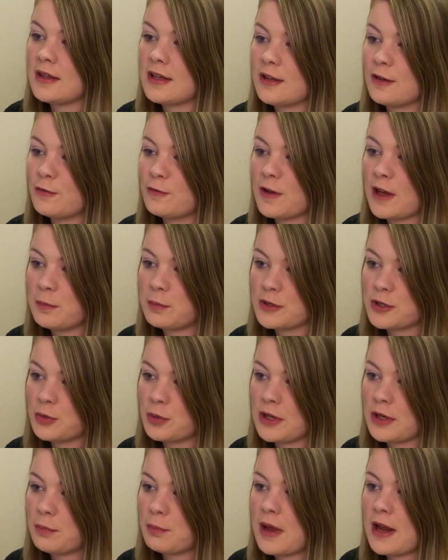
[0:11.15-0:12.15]
the fight
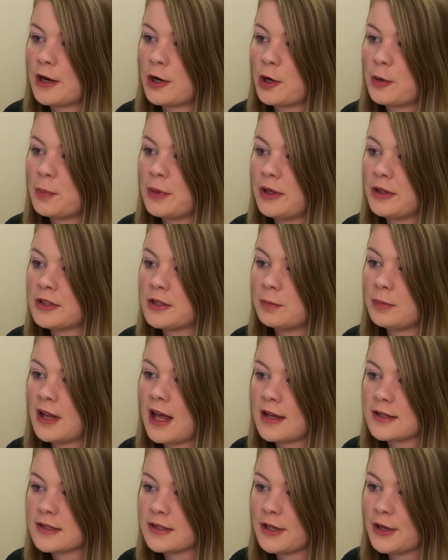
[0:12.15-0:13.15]
between Mayor Bill de
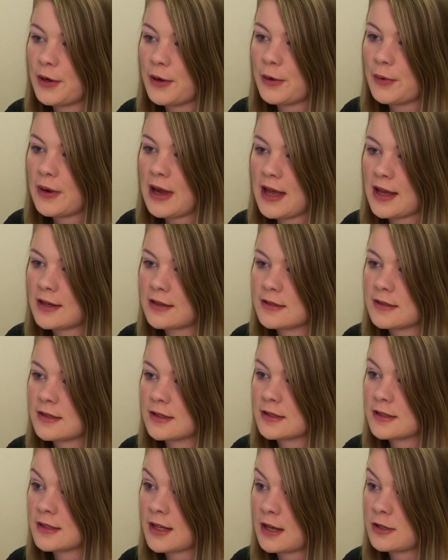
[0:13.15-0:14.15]
Blasio and
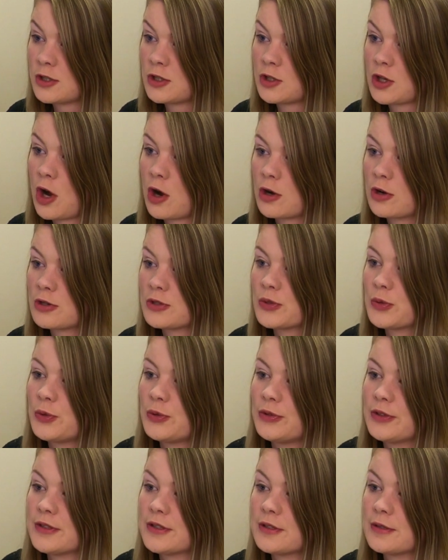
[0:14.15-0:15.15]
Success Charter
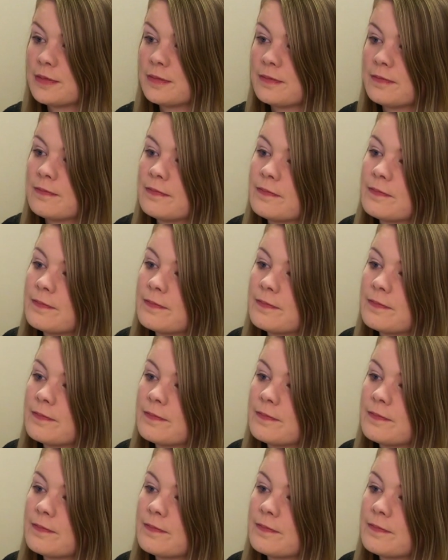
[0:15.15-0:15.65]
Schools.